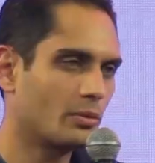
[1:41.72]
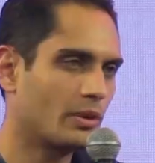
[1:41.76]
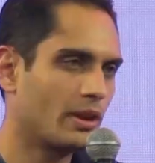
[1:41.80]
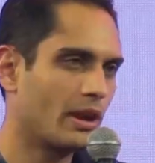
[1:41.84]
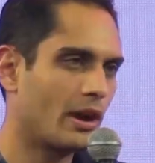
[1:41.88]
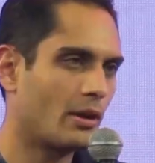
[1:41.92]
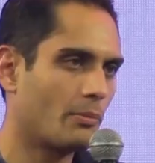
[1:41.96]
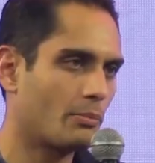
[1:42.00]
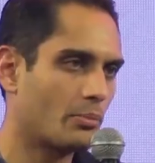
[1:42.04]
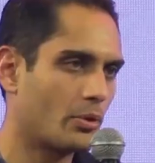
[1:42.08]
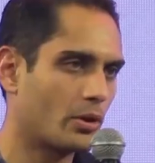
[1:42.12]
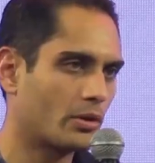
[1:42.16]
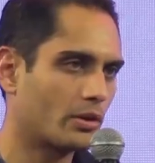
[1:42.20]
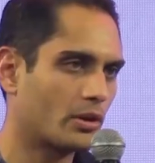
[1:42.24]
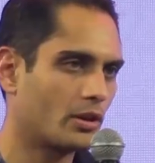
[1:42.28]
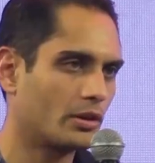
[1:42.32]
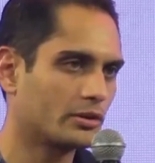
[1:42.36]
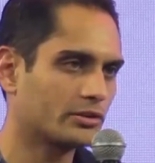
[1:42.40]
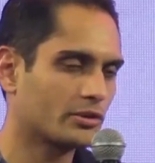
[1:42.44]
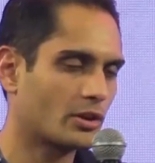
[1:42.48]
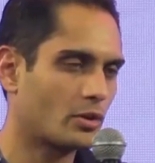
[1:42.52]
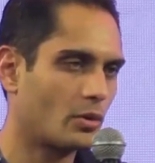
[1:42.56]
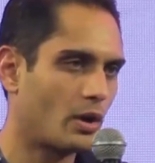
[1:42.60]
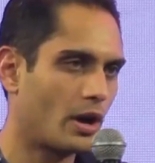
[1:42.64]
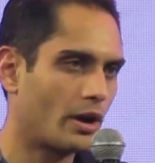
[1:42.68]
help
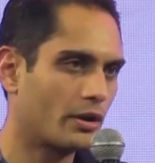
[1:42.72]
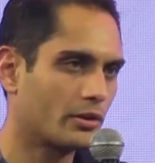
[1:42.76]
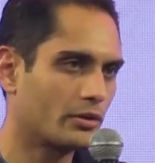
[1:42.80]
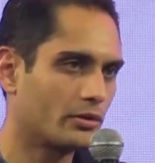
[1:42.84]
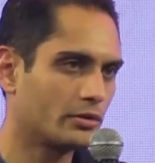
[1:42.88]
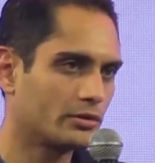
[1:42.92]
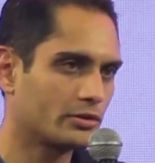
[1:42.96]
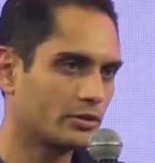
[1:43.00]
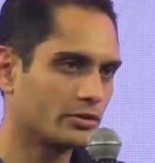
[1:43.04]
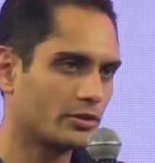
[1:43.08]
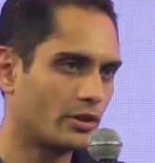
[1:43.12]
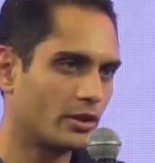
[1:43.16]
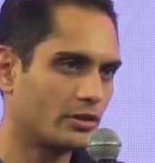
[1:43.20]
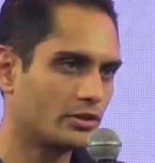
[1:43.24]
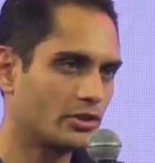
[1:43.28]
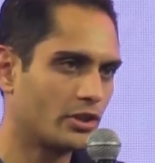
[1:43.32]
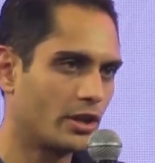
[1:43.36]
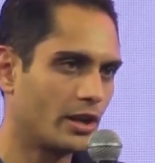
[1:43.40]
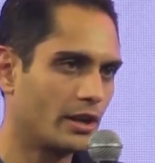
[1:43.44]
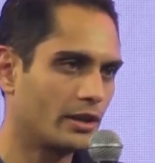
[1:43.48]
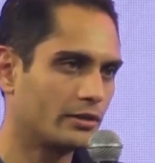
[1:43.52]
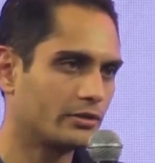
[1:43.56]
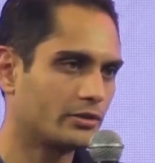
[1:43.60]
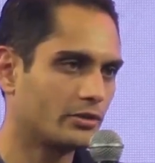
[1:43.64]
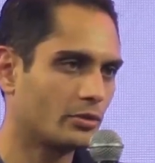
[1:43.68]
protocols acquire users on
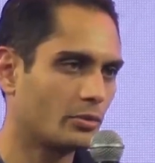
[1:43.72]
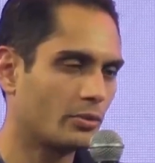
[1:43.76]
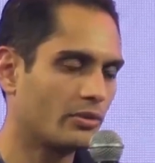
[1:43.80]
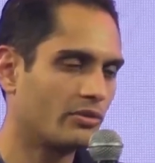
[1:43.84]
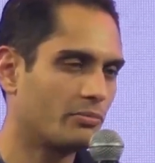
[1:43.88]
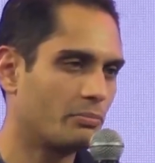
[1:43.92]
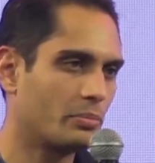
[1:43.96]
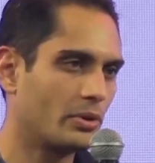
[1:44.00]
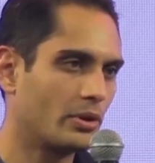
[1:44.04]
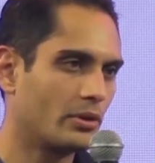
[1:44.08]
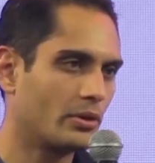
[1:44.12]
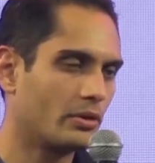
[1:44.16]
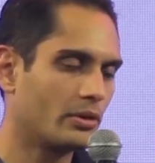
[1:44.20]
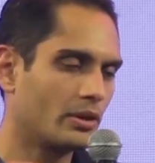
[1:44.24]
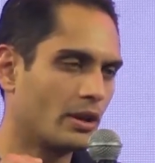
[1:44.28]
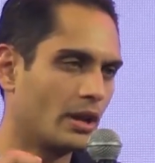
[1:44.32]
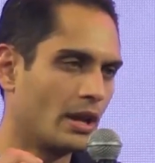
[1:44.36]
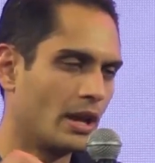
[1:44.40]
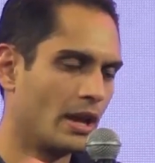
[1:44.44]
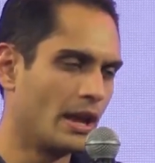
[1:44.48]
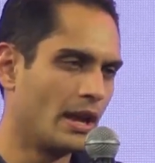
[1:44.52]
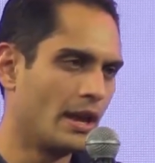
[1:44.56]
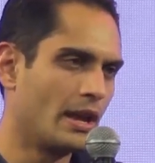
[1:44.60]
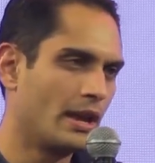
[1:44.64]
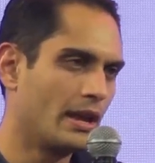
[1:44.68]
chain. So we've built
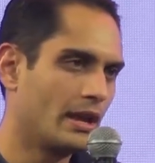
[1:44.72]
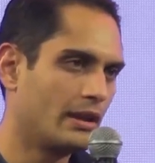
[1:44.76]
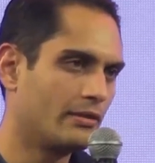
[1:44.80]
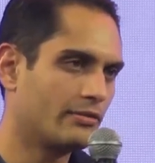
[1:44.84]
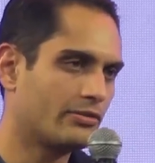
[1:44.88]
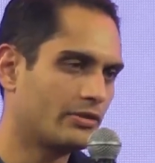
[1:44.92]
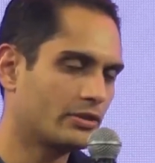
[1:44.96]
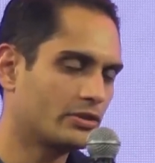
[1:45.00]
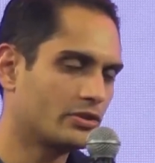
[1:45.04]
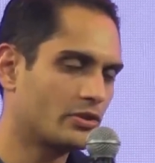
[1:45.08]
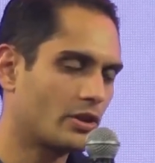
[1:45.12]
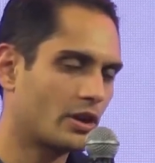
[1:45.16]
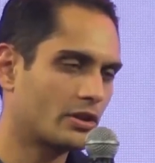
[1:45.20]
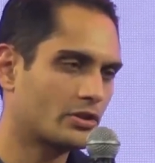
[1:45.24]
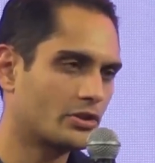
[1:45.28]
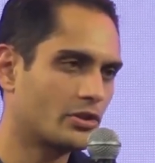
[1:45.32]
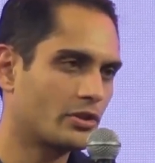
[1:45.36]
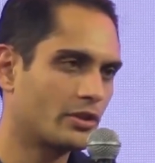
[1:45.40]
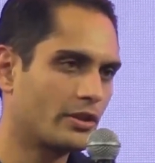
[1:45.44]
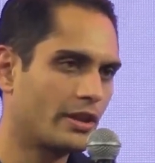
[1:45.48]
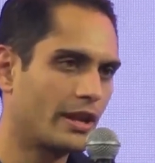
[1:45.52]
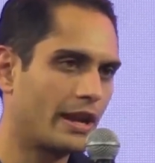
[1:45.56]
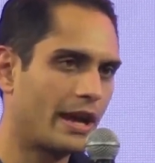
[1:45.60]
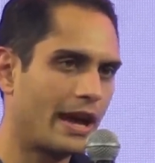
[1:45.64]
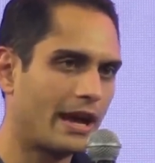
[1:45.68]

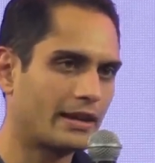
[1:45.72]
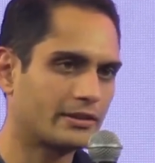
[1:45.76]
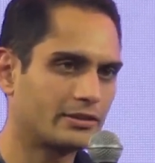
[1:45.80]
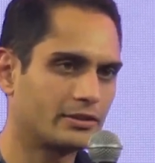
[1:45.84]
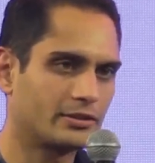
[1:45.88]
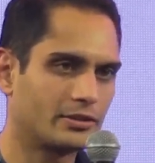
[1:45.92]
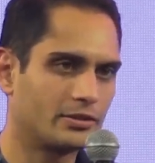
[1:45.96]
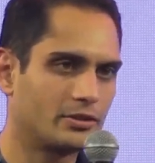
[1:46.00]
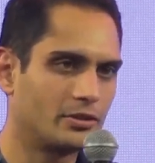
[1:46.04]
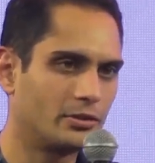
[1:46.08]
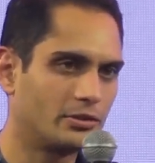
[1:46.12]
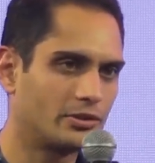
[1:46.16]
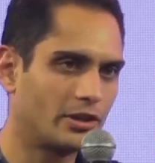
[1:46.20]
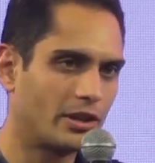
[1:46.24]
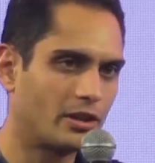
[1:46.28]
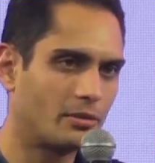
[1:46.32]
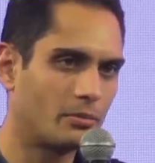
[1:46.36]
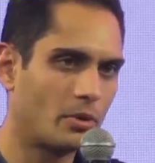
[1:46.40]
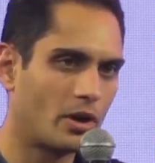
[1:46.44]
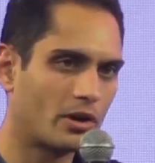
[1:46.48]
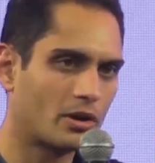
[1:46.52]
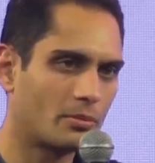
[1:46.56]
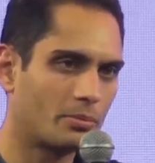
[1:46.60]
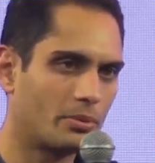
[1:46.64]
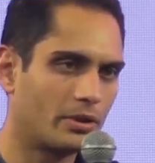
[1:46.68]
infrastructure that acts as a two-sided
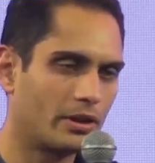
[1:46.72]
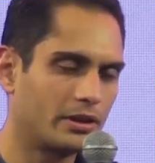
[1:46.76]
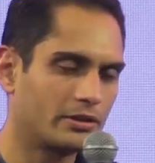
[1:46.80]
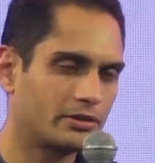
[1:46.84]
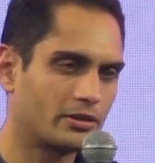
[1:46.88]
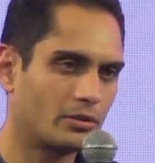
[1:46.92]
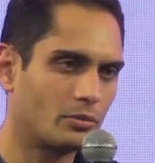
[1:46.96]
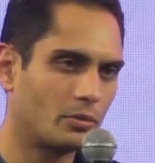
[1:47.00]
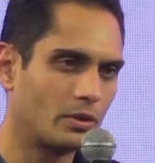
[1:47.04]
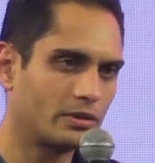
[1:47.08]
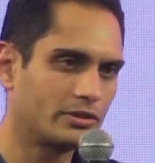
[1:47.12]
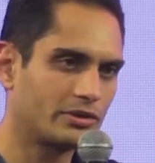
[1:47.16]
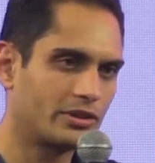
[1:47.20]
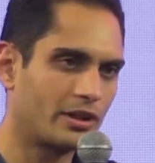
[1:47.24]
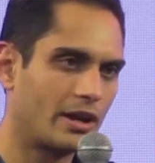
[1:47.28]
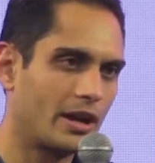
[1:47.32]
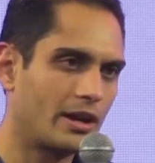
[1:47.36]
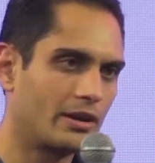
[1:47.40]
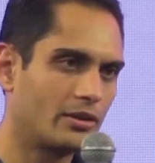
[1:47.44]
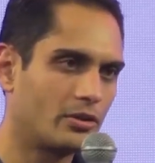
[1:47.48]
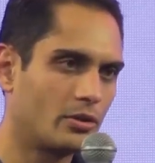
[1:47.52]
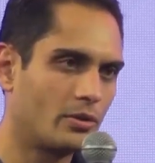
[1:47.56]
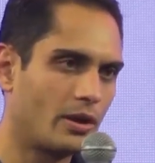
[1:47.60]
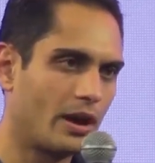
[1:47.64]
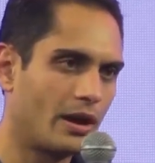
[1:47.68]
marketplace. On one
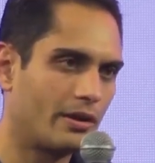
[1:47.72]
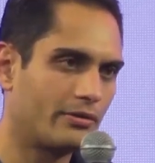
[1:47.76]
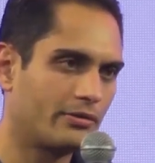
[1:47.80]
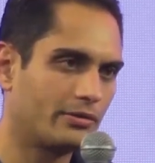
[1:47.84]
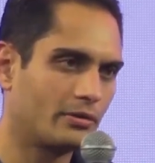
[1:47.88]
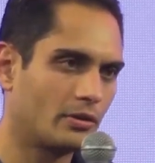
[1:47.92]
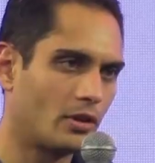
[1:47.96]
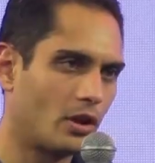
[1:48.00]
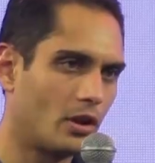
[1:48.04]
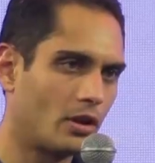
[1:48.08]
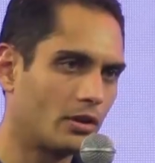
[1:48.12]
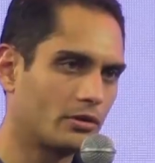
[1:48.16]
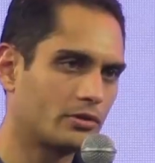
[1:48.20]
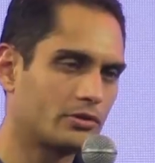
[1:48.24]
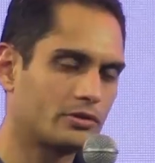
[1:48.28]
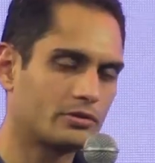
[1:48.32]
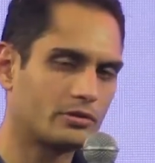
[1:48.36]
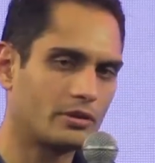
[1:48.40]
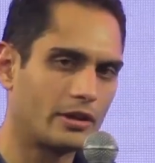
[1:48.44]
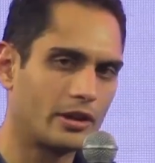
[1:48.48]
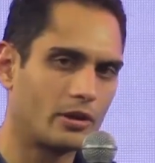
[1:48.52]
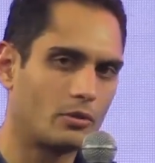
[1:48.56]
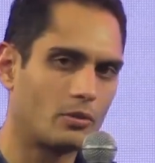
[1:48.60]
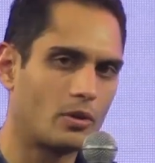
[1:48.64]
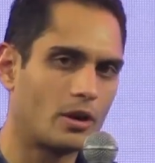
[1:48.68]
side, you have large
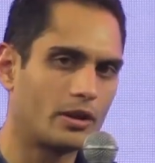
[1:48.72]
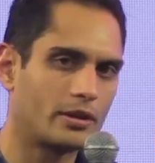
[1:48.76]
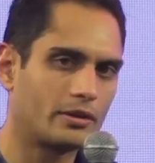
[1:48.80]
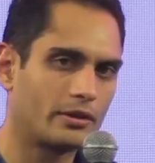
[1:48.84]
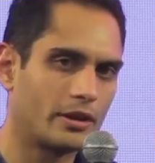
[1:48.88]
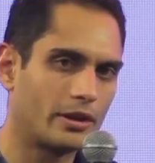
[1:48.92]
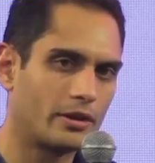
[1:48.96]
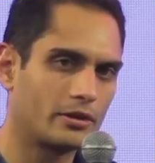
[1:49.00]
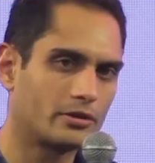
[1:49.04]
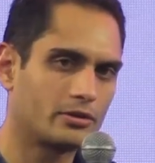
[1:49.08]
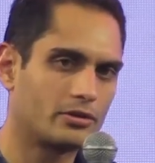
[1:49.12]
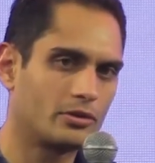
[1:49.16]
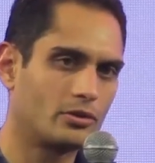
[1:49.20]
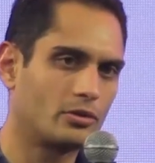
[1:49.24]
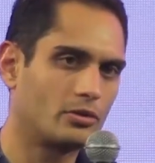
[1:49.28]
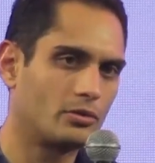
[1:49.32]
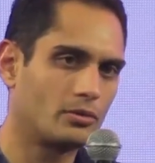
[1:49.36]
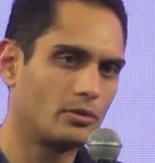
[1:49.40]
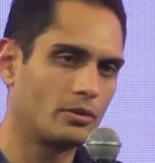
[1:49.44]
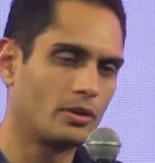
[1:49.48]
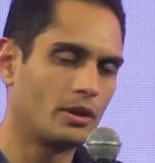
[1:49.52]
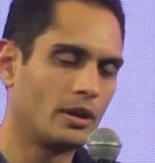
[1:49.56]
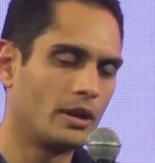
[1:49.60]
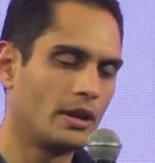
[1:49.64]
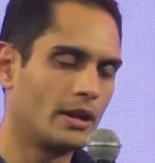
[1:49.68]
Layer 1 and Layer
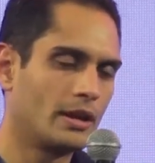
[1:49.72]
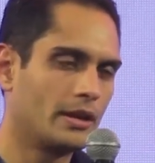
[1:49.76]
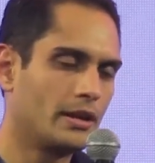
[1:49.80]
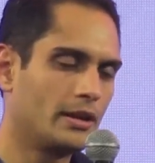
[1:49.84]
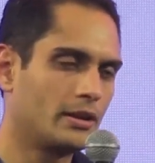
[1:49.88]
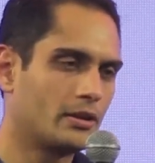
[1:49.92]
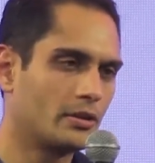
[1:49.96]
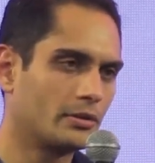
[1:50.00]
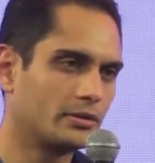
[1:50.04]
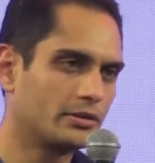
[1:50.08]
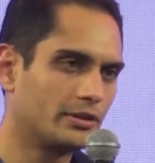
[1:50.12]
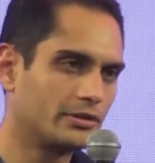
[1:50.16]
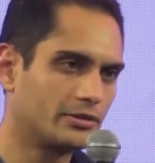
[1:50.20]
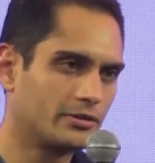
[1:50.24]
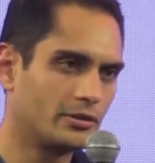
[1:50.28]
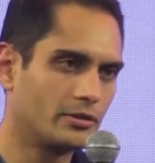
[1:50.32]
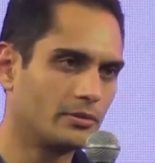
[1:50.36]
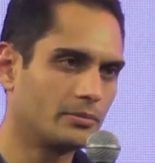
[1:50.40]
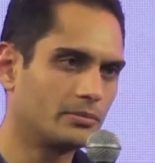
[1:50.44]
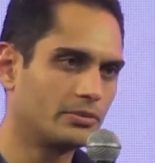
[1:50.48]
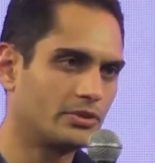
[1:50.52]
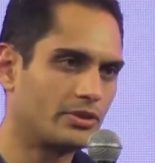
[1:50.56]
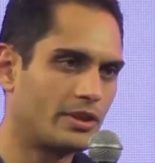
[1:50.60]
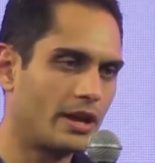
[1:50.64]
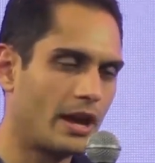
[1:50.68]
2
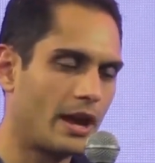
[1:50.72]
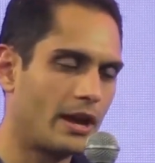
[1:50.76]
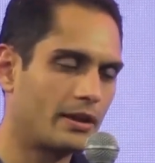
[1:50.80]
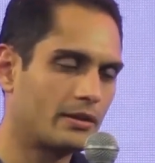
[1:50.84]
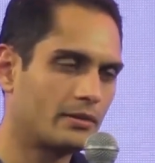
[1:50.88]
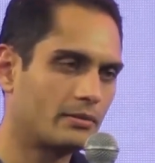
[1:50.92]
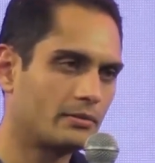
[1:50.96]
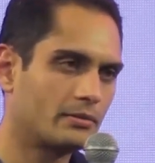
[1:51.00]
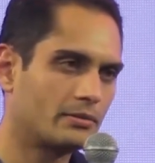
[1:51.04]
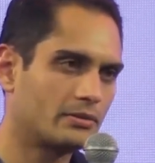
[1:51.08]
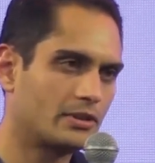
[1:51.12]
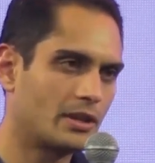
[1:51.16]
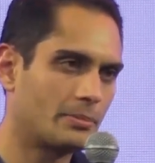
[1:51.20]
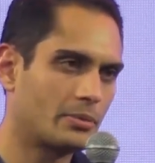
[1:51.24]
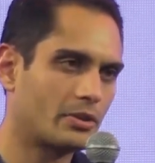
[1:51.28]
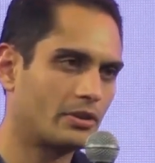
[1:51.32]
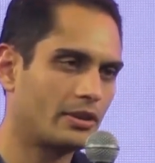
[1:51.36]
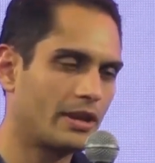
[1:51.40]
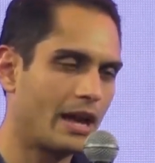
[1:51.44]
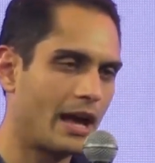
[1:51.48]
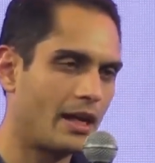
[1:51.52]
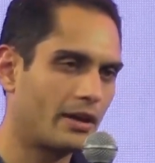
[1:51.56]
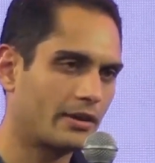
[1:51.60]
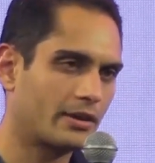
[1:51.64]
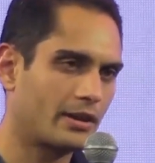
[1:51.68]
ecosystems that
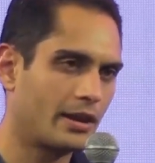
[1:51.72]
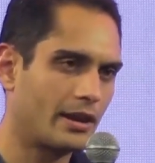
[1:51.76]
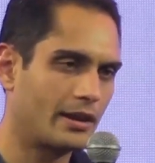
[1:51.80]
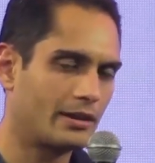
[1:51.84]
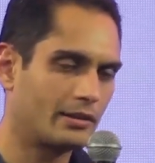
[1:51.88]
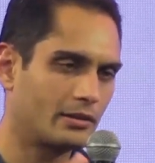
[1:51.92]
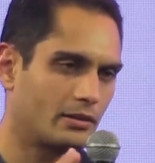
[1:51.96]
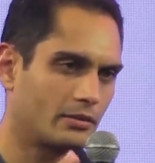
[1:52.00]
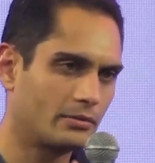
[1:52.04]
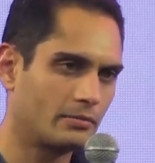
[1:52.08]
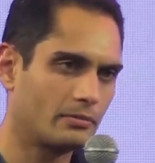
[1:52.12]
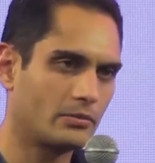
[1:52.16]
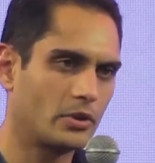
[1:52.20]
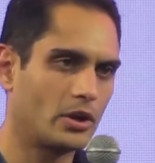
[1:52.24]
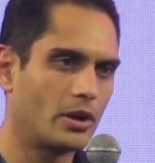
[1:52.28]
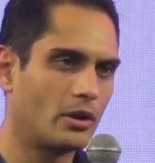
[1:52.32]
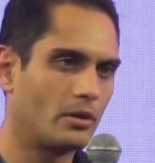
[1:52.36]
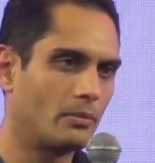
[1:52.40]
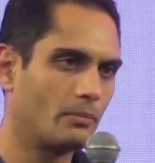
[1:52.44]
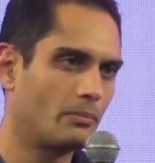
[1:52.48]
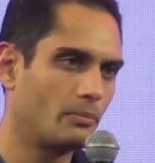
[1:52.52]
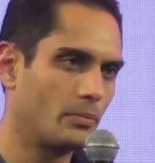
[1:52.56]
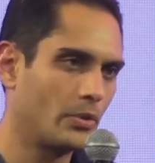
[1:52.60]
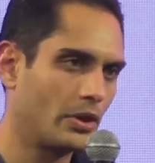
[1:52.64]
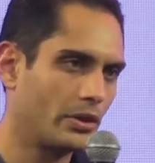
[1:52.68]
typically allocate
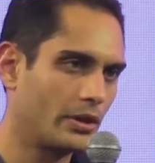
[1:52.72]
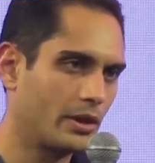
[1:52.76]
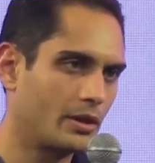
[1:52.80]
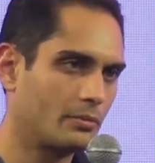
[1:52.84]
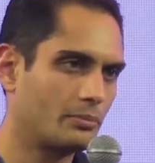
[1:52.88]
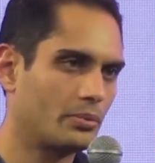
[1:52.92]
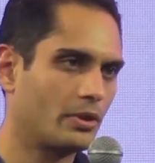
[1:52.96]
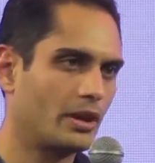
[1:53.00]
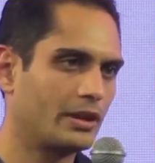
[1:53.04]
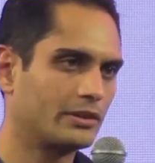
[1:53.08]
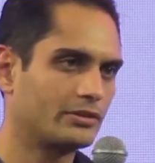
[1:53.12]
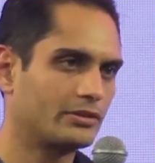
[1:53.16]
$1 million+